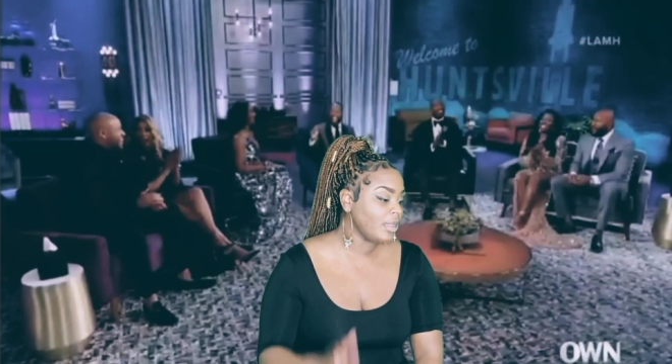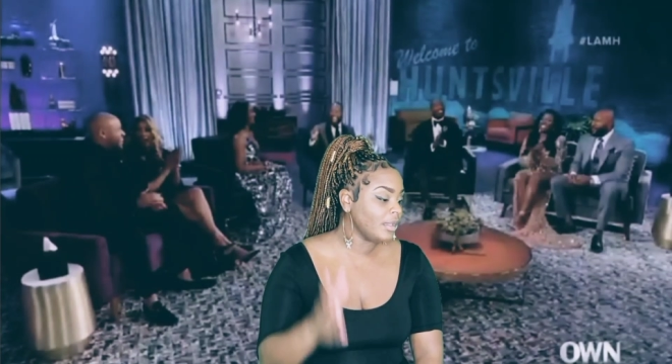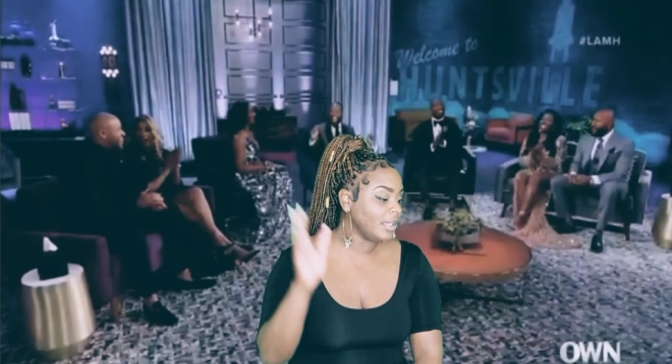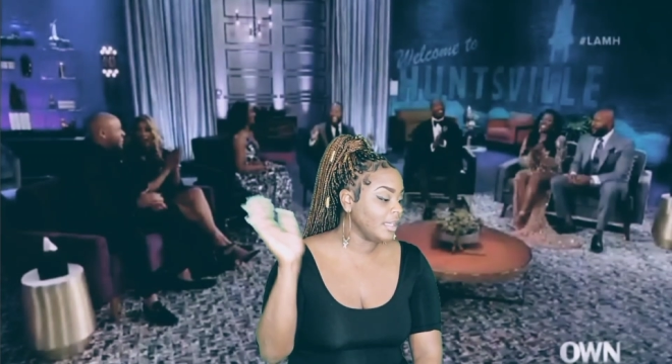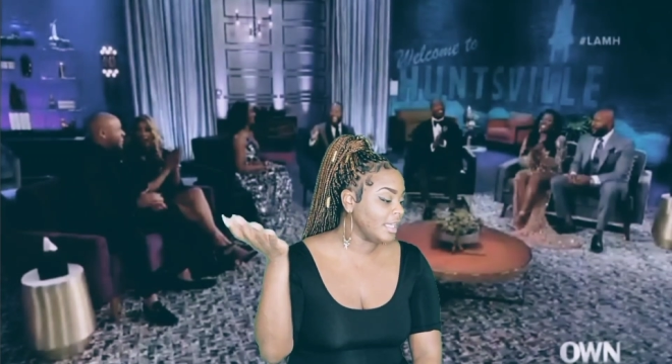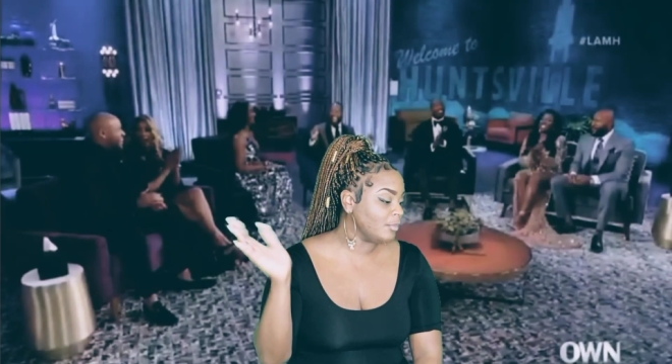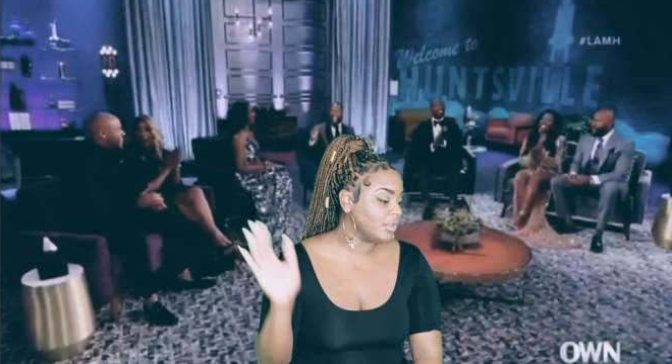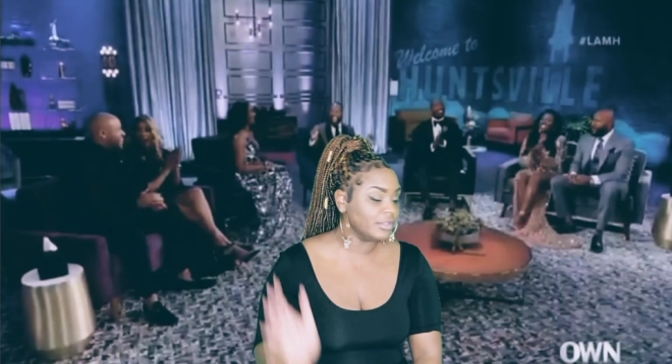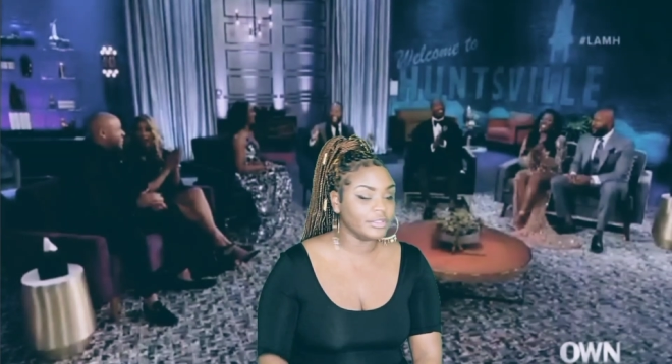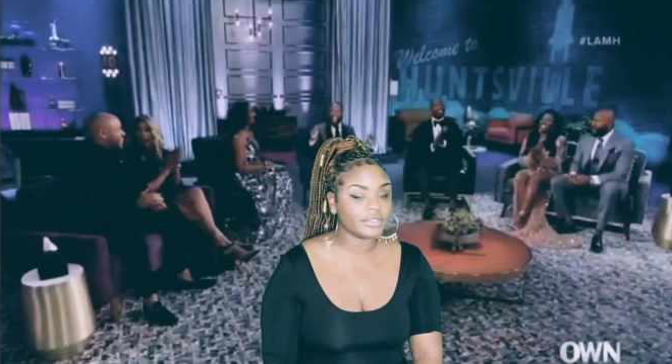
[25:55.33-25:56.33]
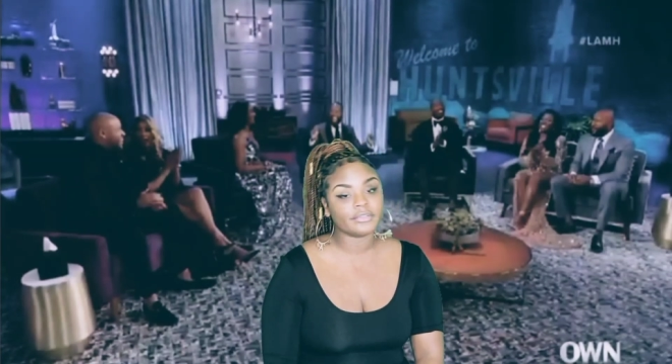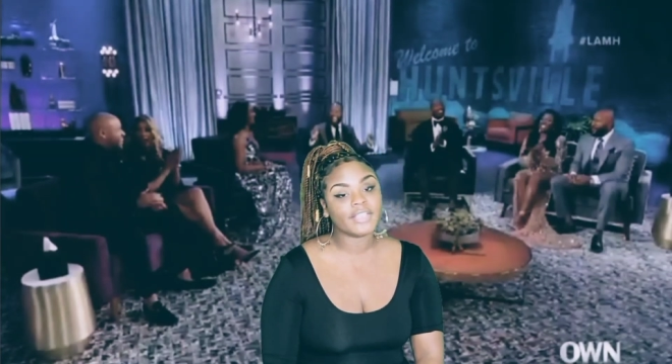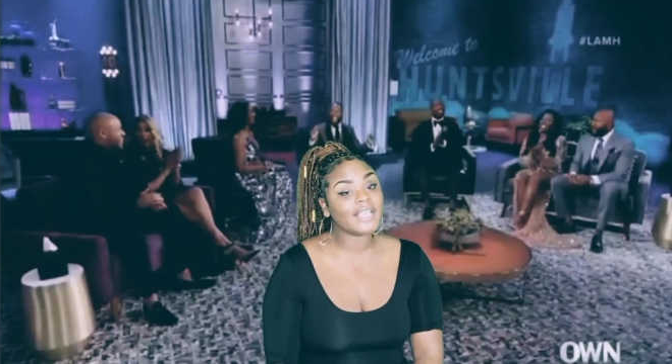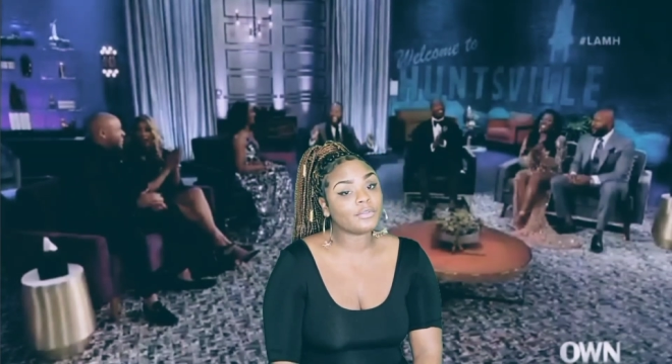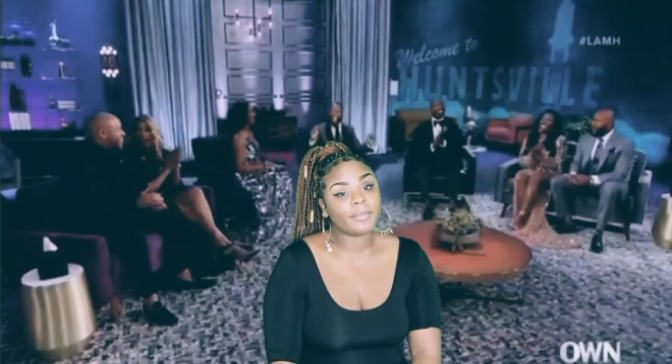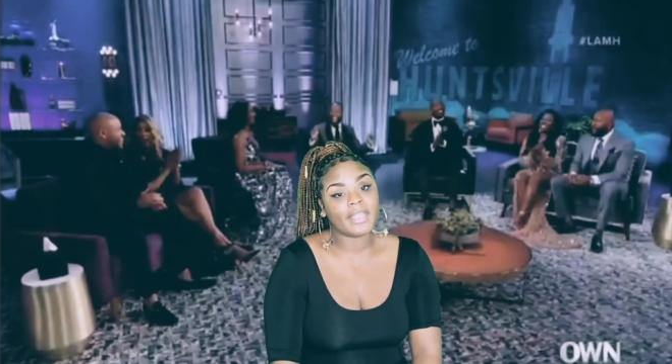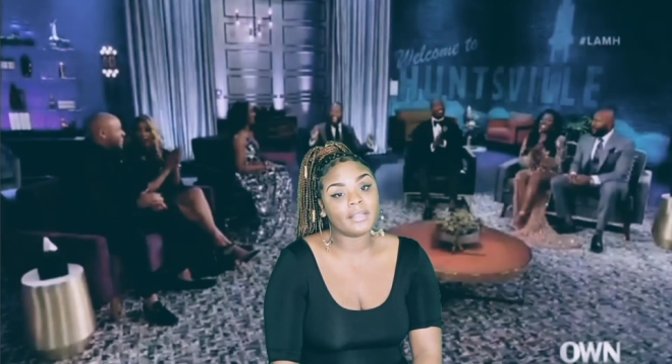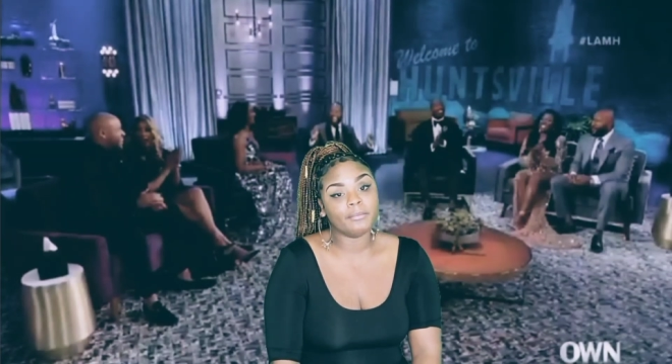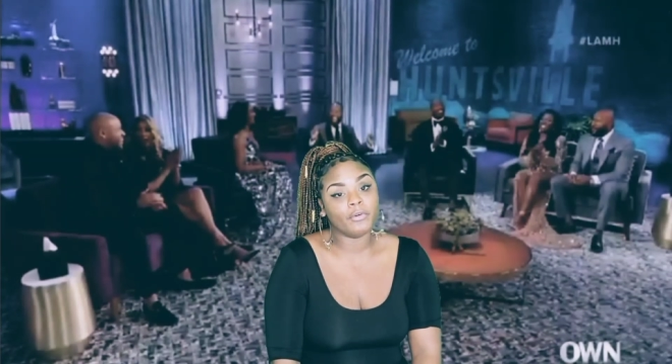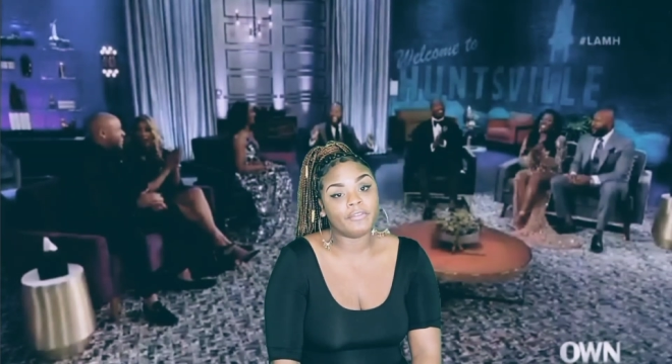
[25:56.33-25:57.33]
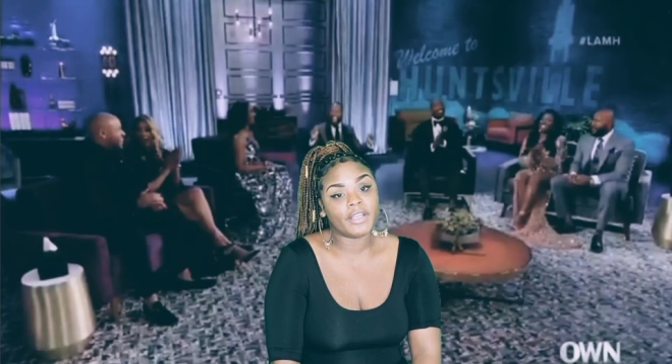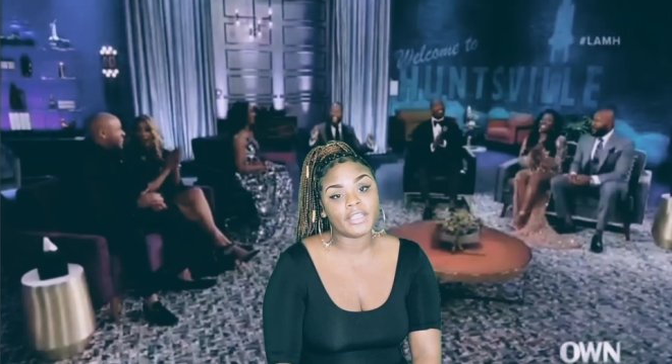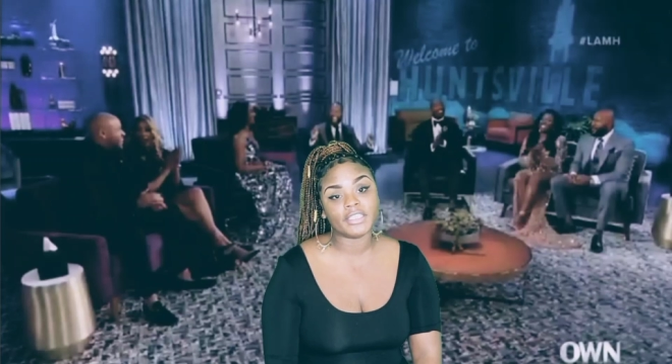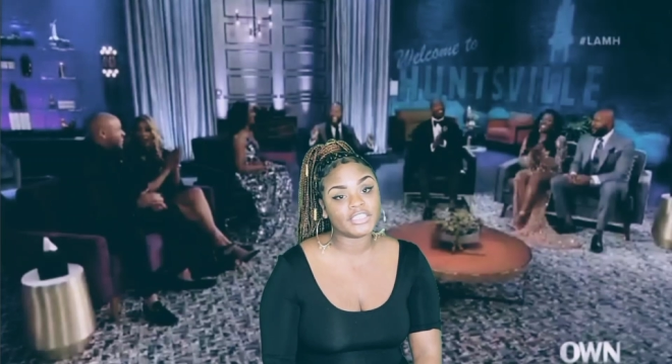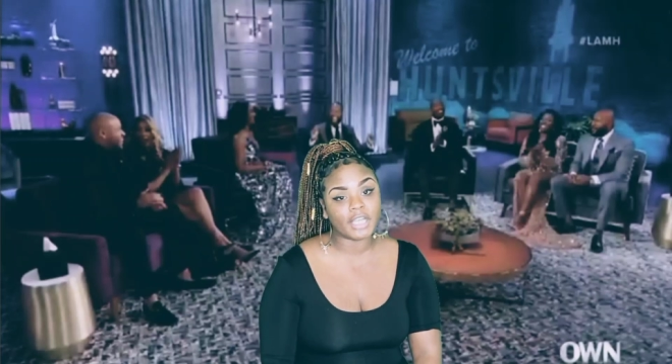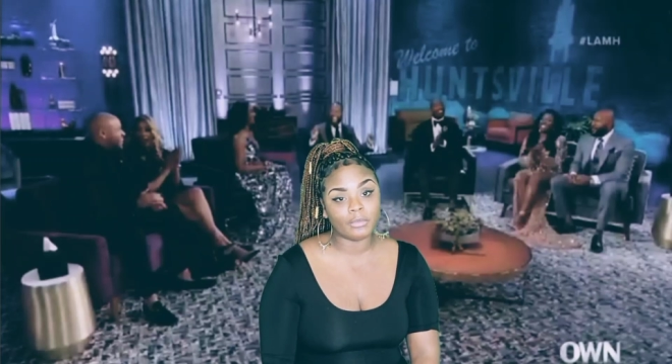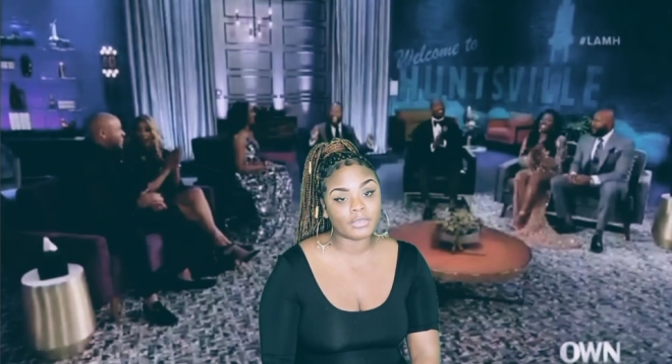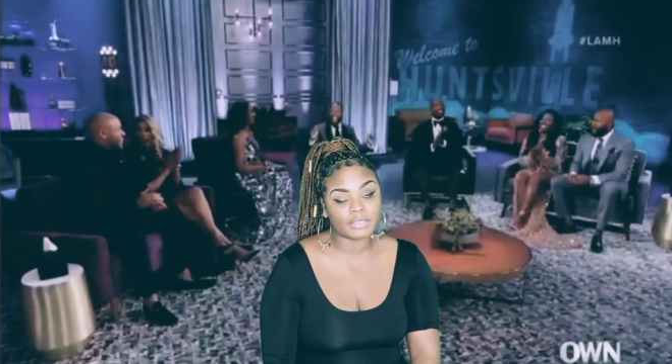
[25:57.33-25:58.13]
Kiki was. That's what made it more funny because y'all was